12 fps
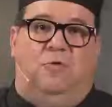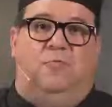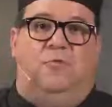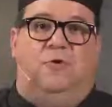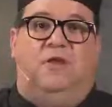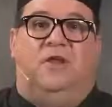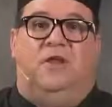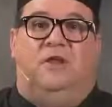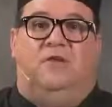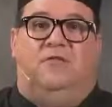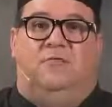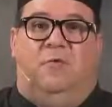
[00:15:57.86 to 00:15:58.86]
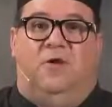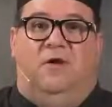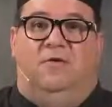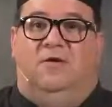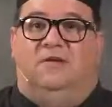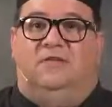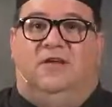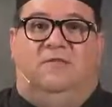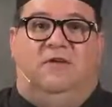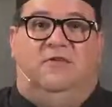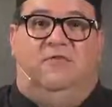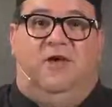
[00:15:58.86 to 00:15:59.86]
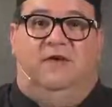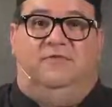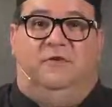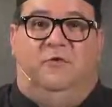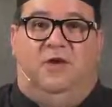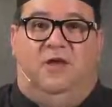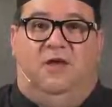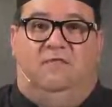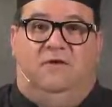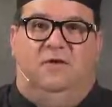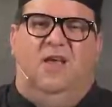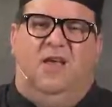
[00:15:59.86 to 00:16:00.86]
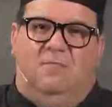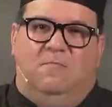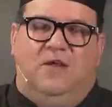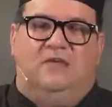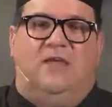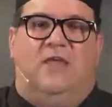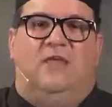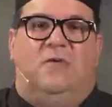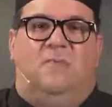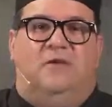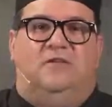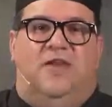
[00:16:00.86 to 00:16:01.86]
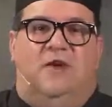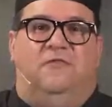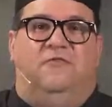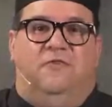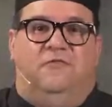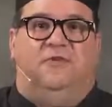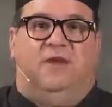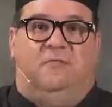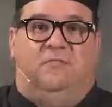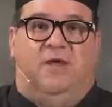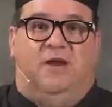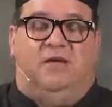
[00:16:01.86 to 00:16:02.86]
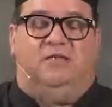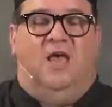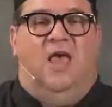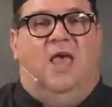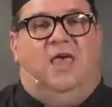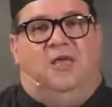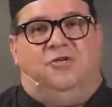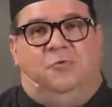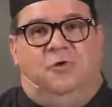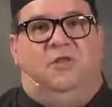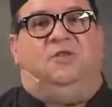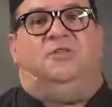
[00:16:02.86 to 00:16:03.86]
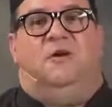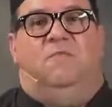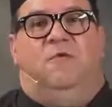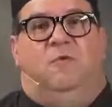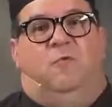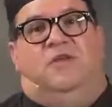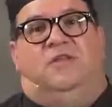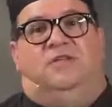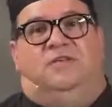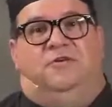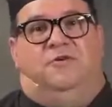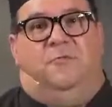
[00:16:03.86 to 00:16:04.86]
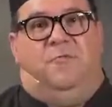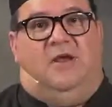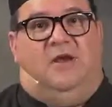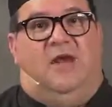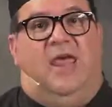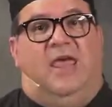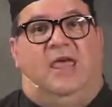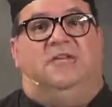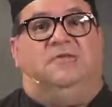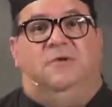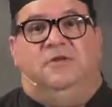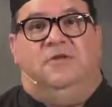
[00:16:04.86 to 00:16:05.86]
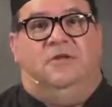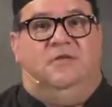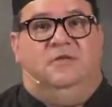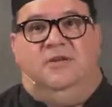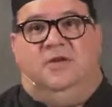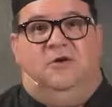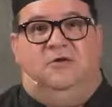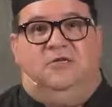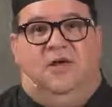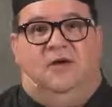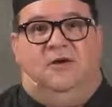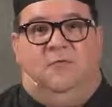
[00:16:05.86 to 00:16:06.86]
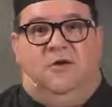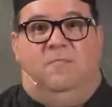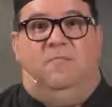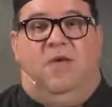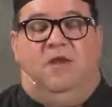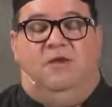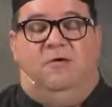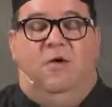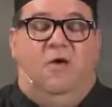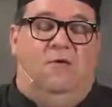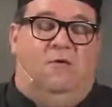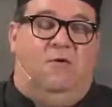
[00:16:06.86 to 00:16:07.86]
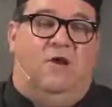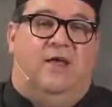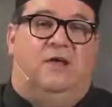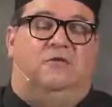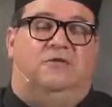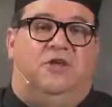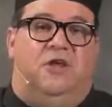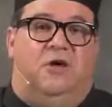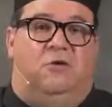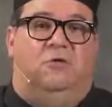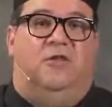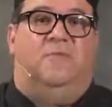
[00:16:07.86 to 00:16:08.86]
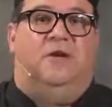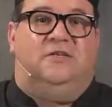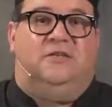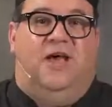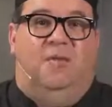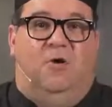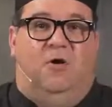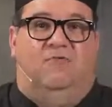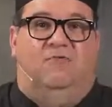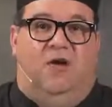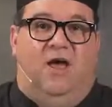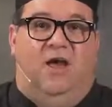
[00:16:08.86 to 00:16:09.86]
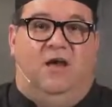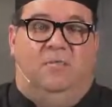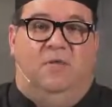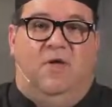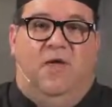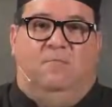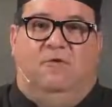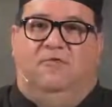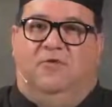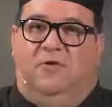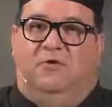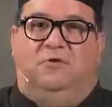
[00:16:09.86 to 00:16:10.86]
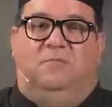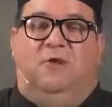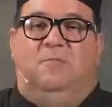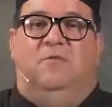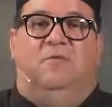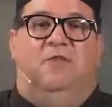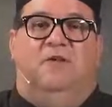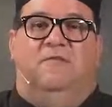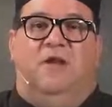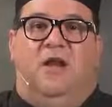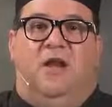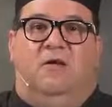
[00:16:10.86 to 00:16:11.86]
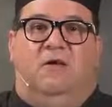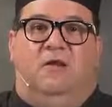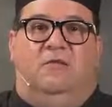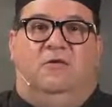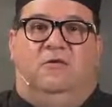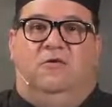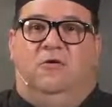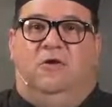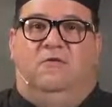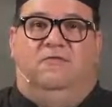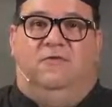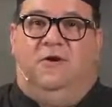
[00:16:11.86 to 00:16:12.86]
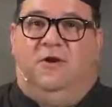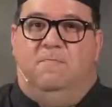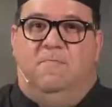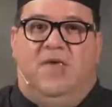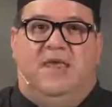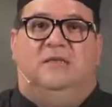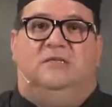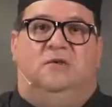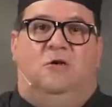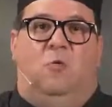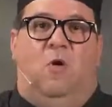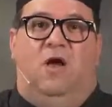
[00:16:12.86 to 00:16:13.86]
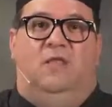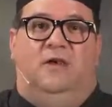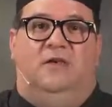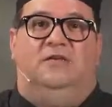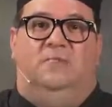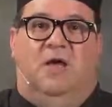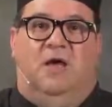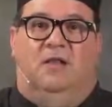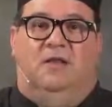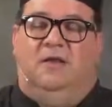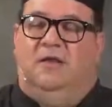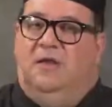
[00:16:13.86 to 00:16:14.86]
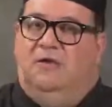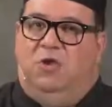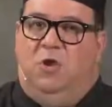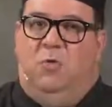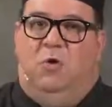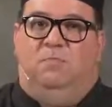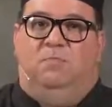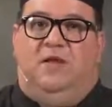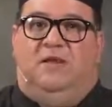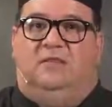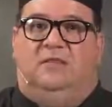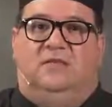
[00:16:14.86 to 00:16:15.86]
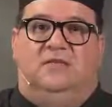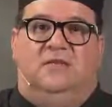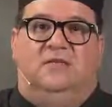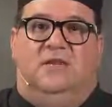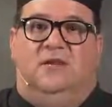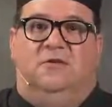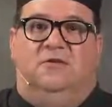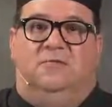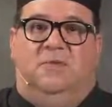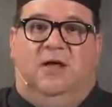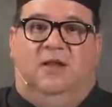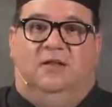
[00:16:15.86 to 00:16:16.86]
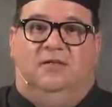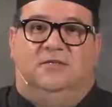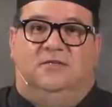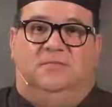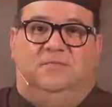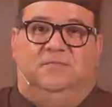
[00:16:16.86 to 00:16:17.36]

in a preheated 375-degree oven. Might take you about 10 or 15 minutes. It's really something that we consider to be an enhancement to Contigo Taqueria menu, or an LTO, limited time offer item. But for those people that live in an area that are looking for an amazing quality tamale, you won't beat these Contigo tamales.